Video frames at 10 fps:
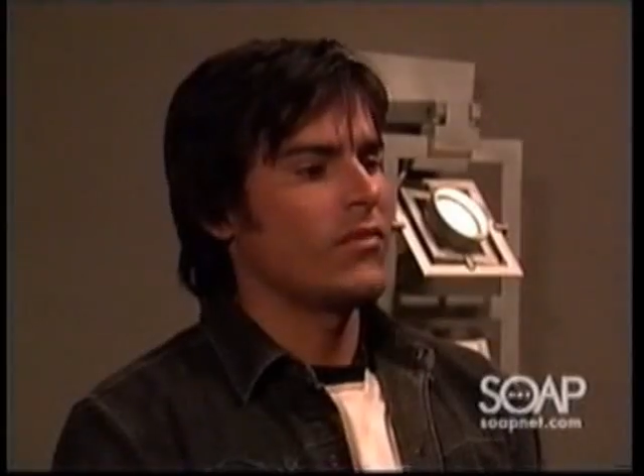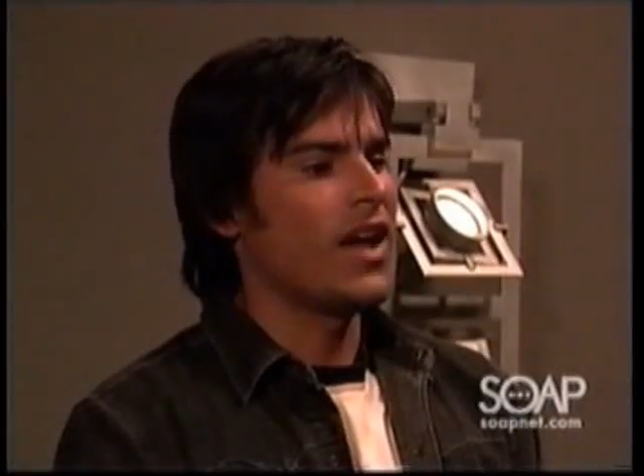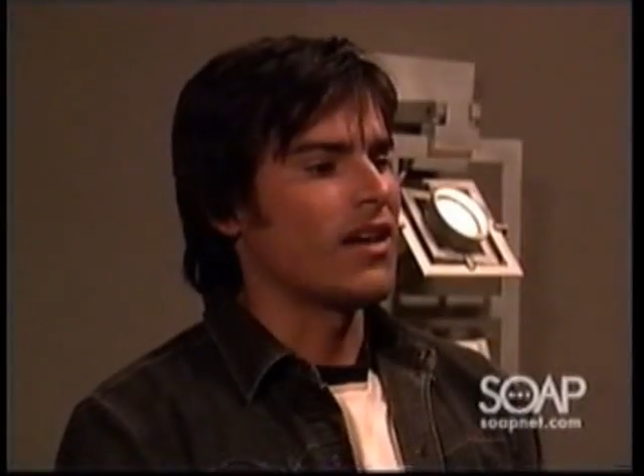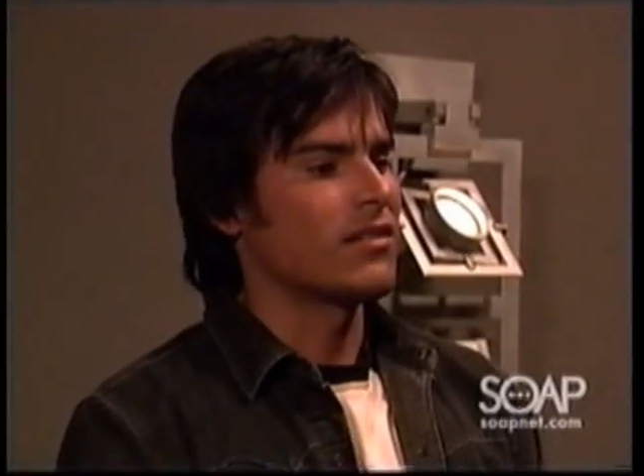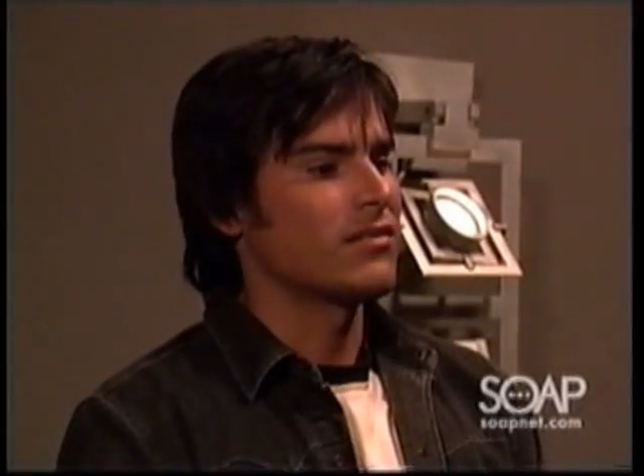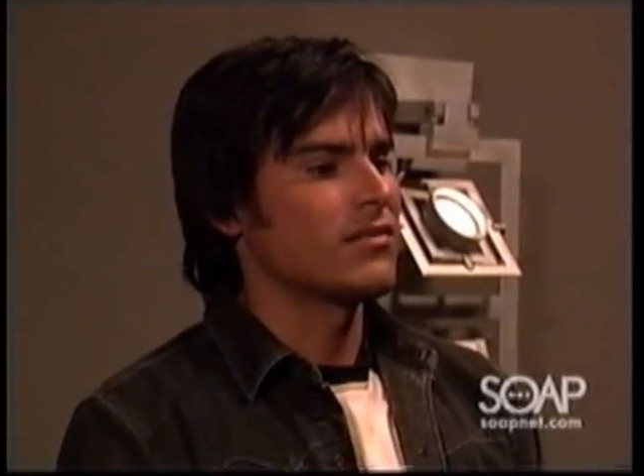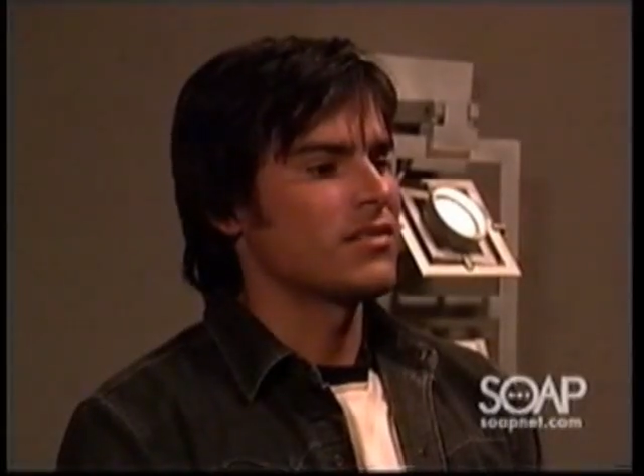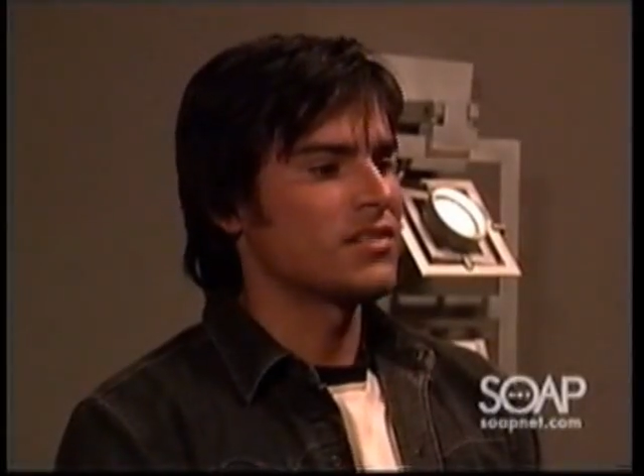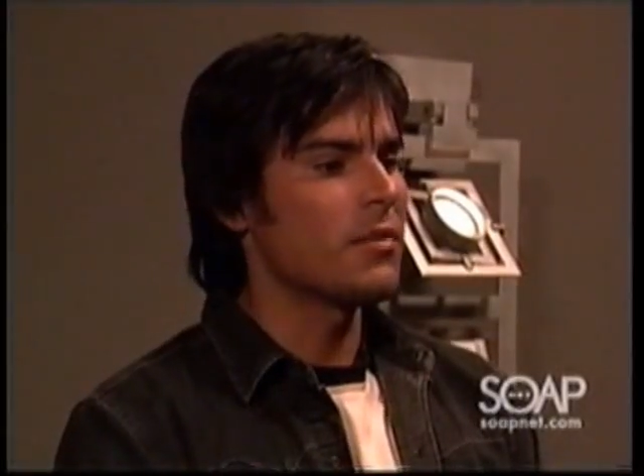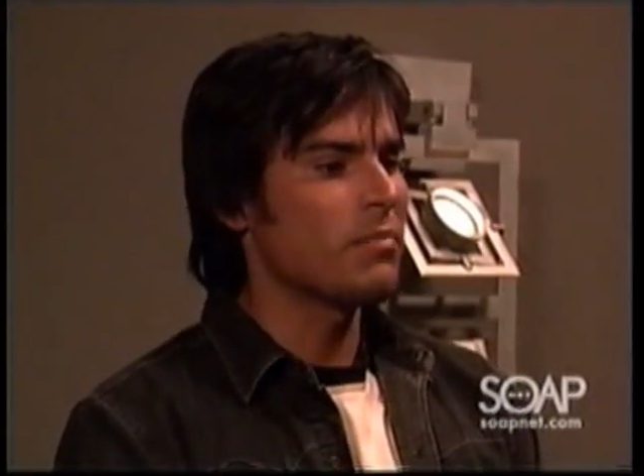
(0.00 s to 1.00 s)
Yeah,
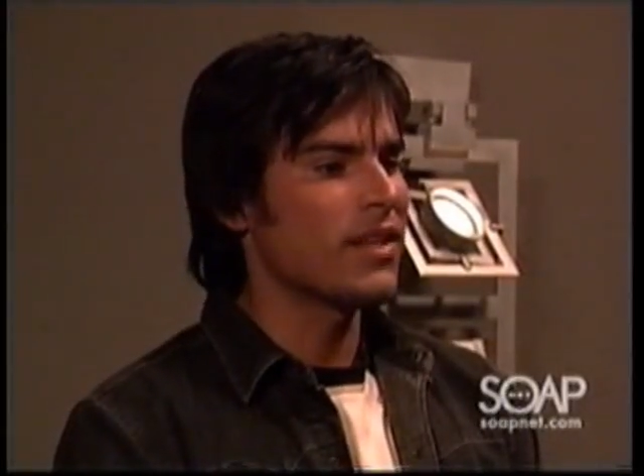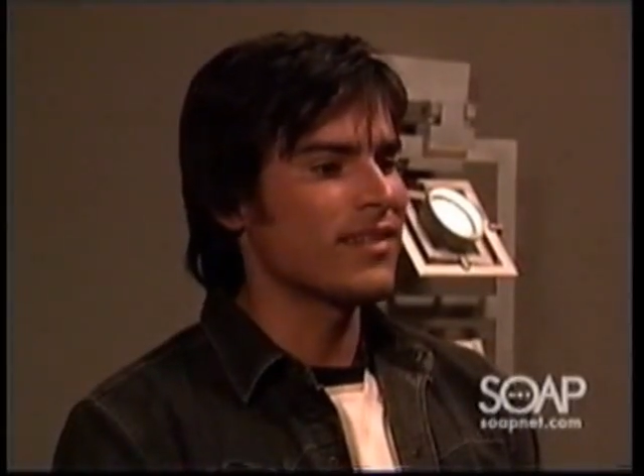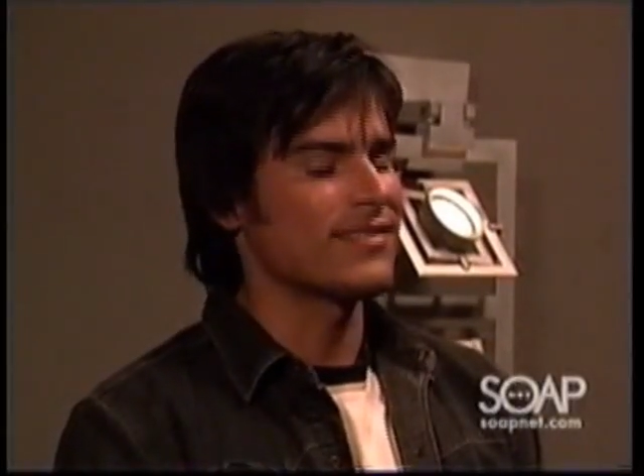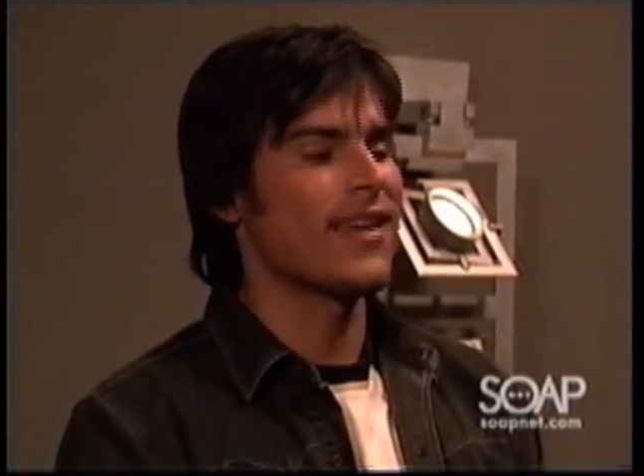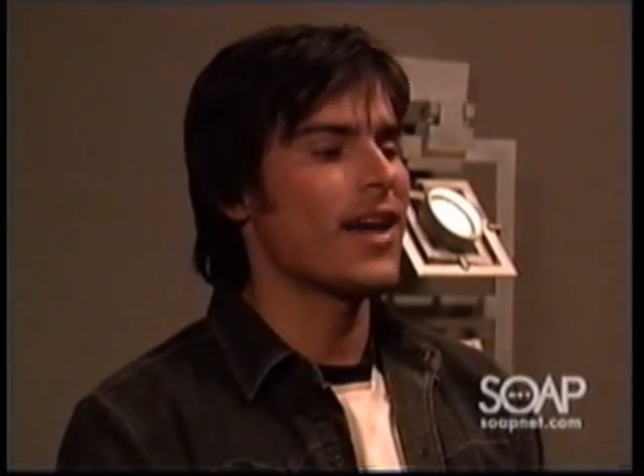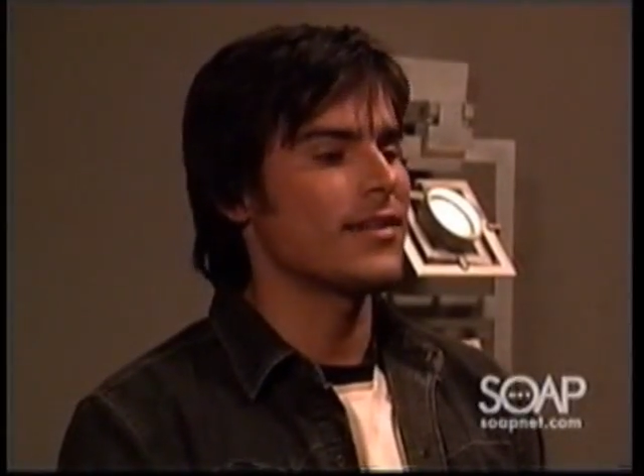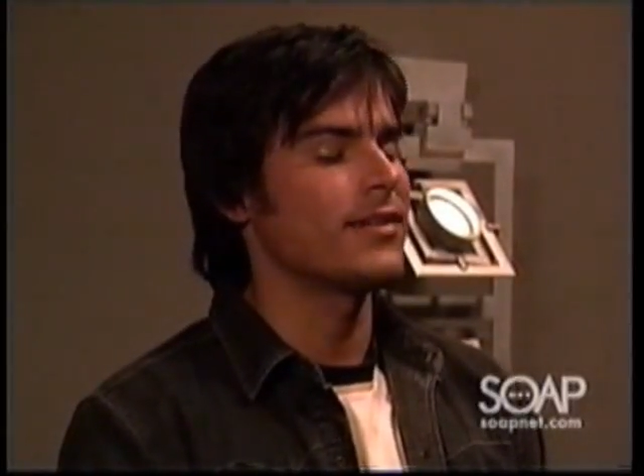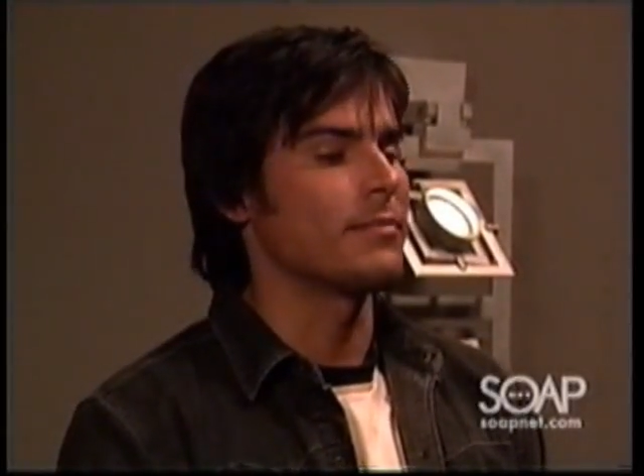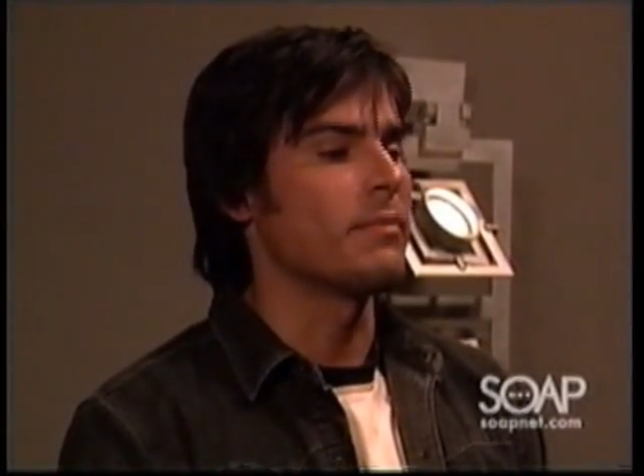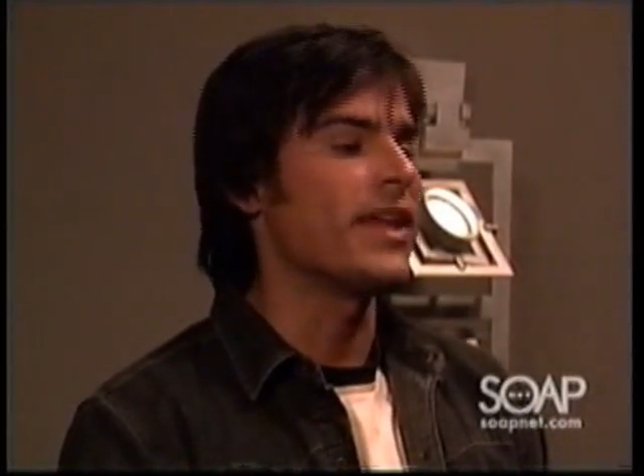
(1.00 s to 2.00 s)
someplace not
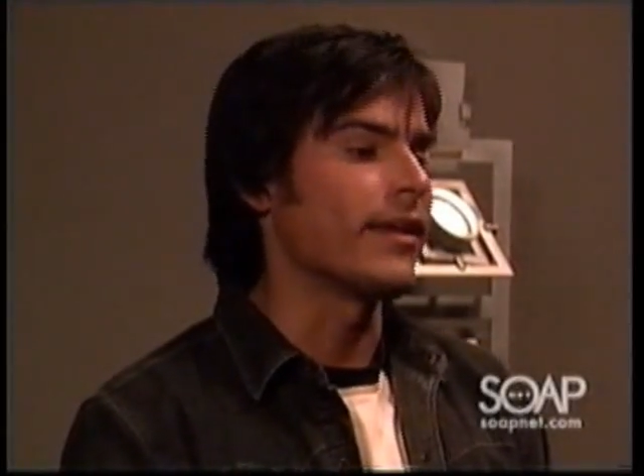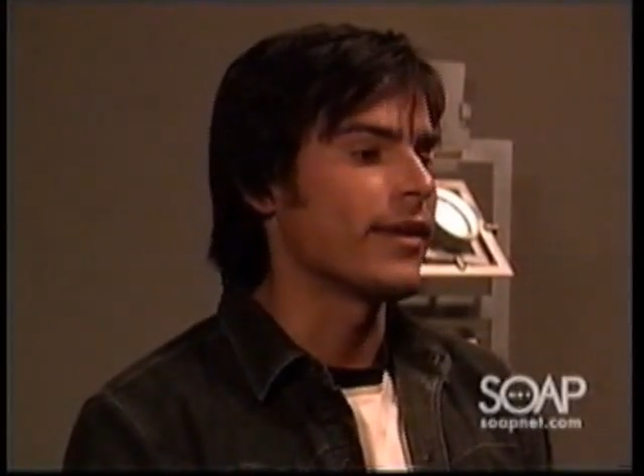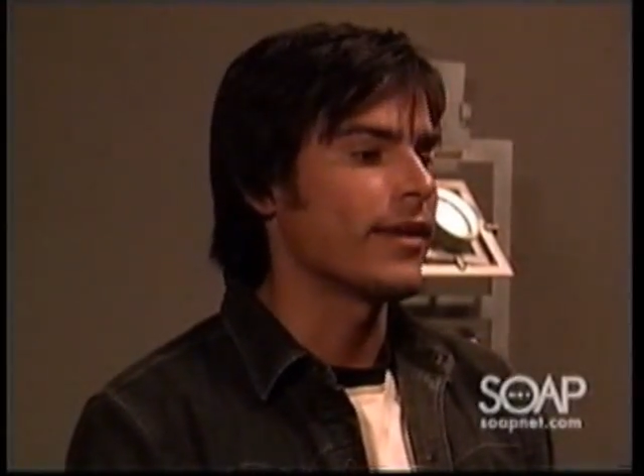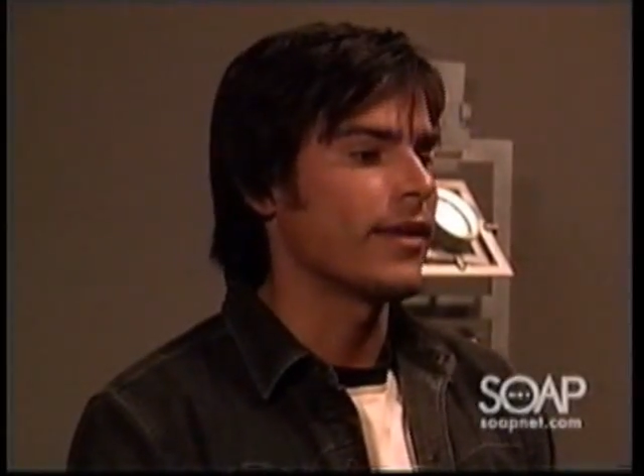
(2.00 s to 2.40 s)
near me.